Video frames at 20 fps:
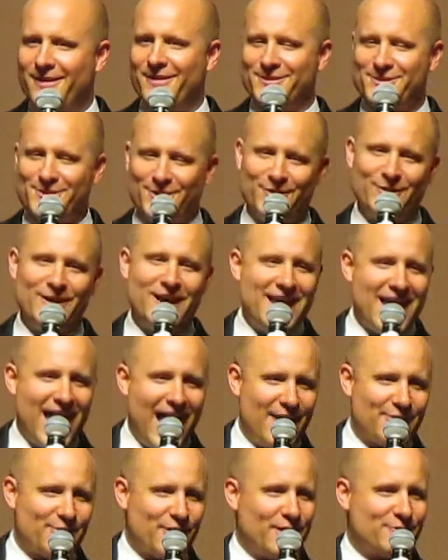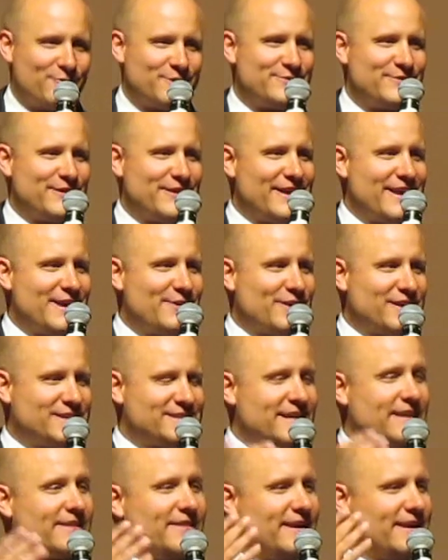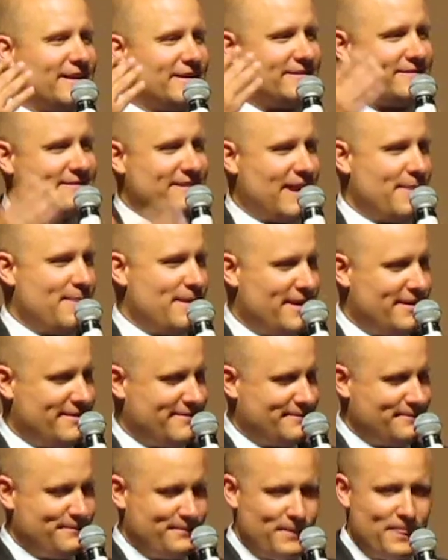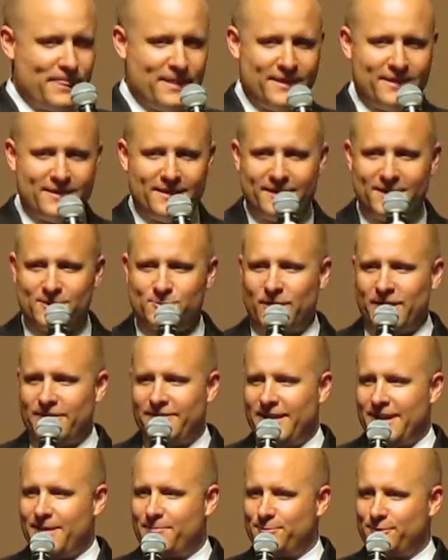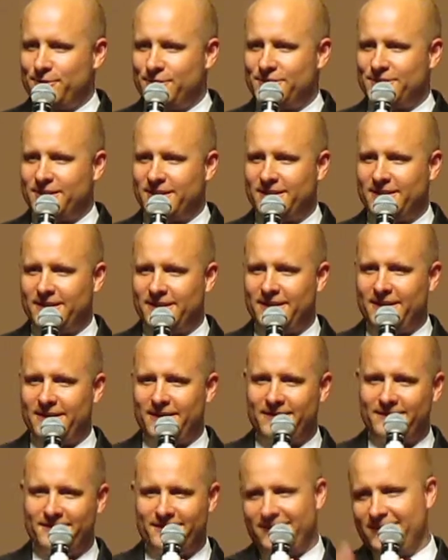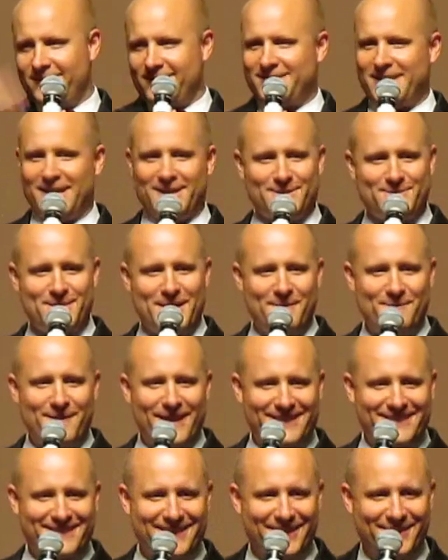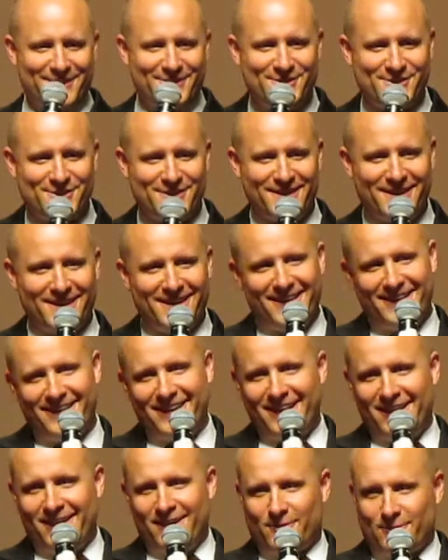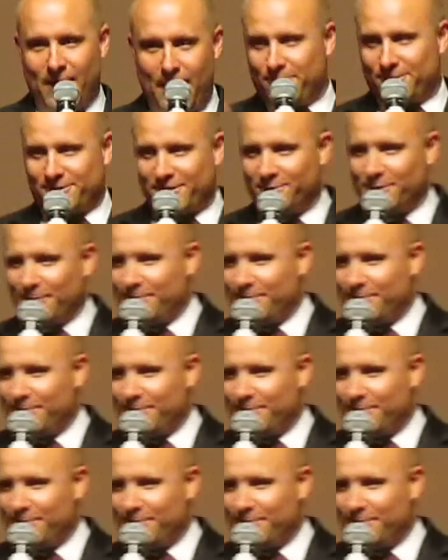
So I thought it was very interesting. Then his wife April suddenly sends me a message, Robert's going